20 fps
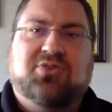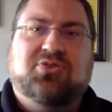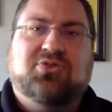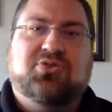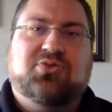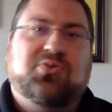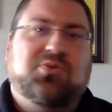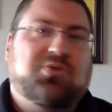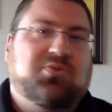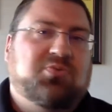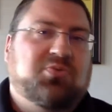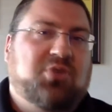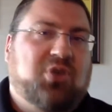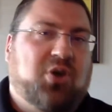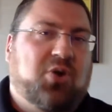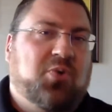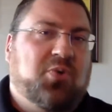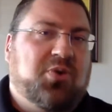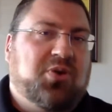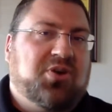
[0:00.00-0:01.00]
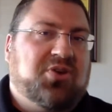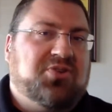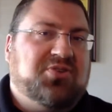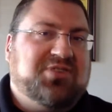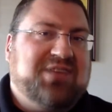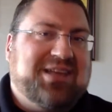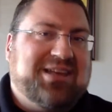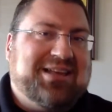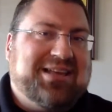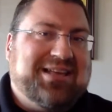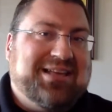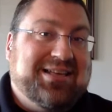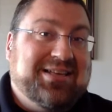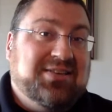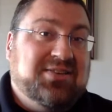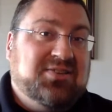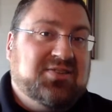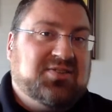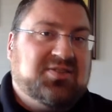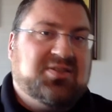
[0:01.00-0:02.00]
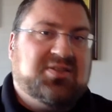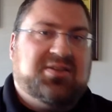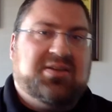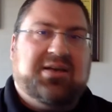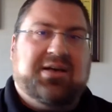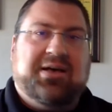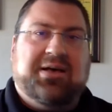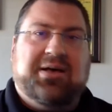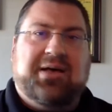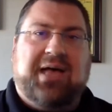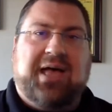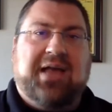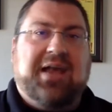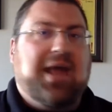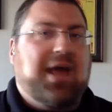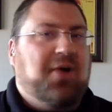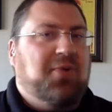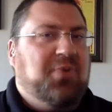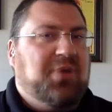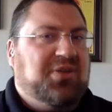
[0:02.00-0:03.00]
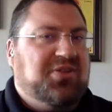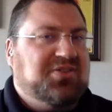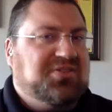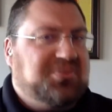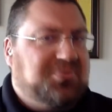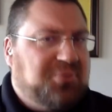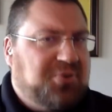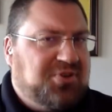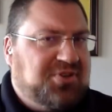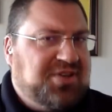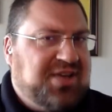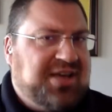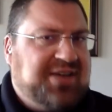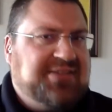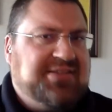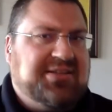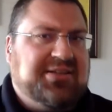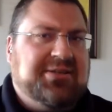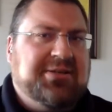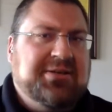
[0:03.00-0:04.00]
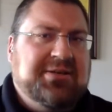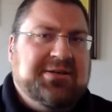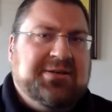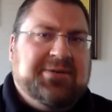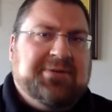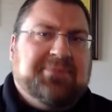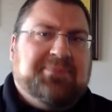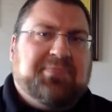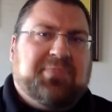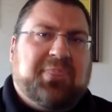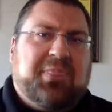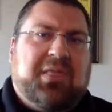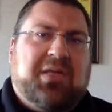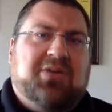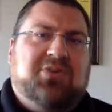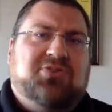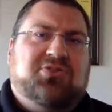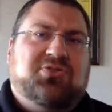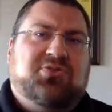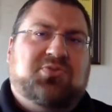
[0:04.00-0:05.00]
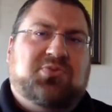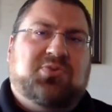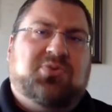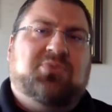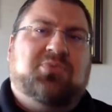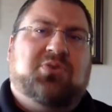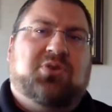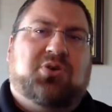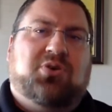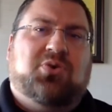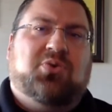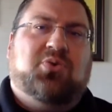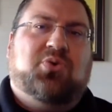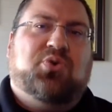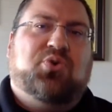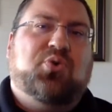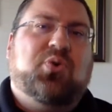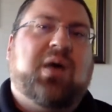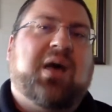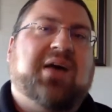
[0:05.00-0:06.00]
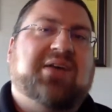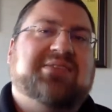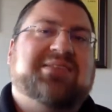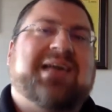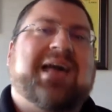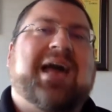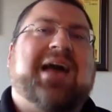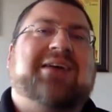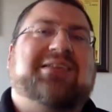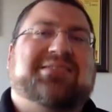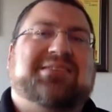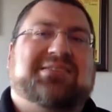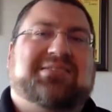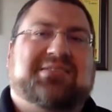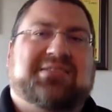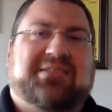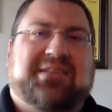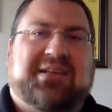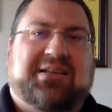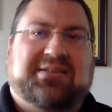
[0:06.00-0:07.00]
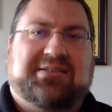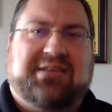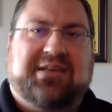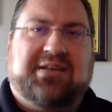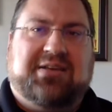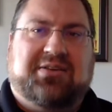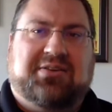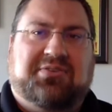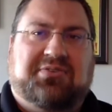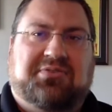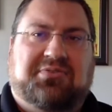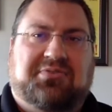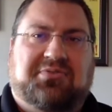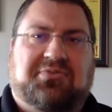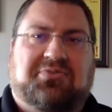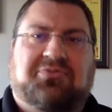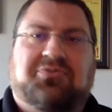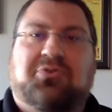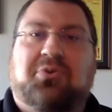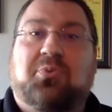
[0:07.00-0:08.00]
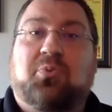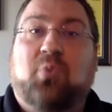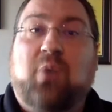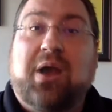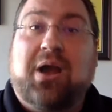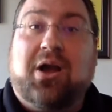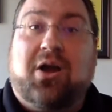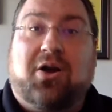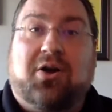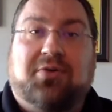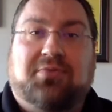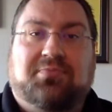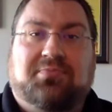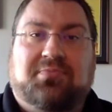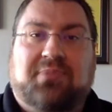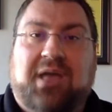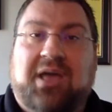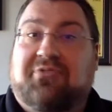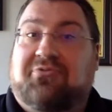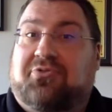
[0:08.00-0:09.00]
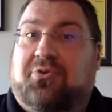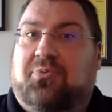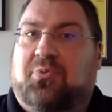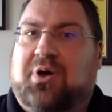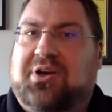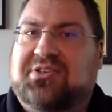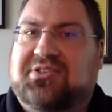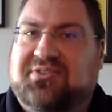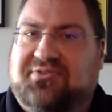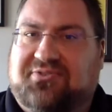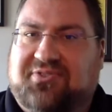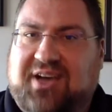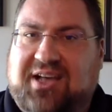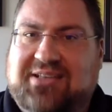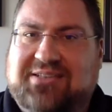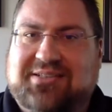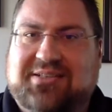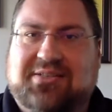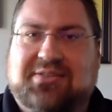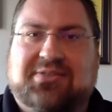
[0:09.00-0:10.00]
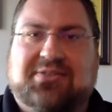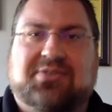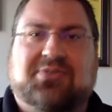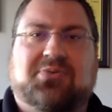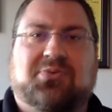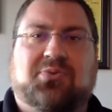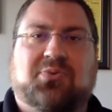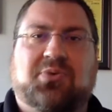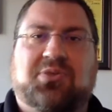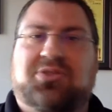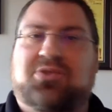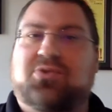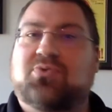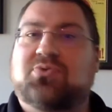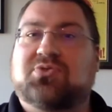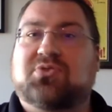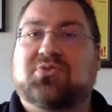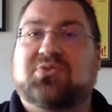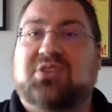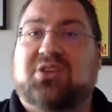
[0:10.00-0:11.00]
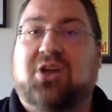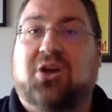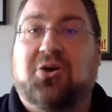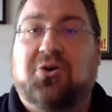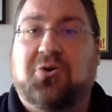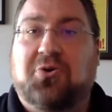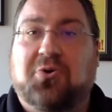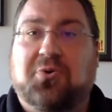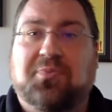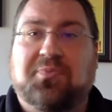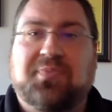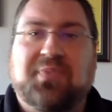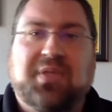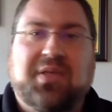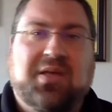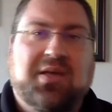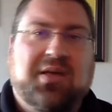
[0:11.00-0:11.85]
Do you know where your data is and how well is it protected? Do you know who has access to that data? From where and from what devices? With users at home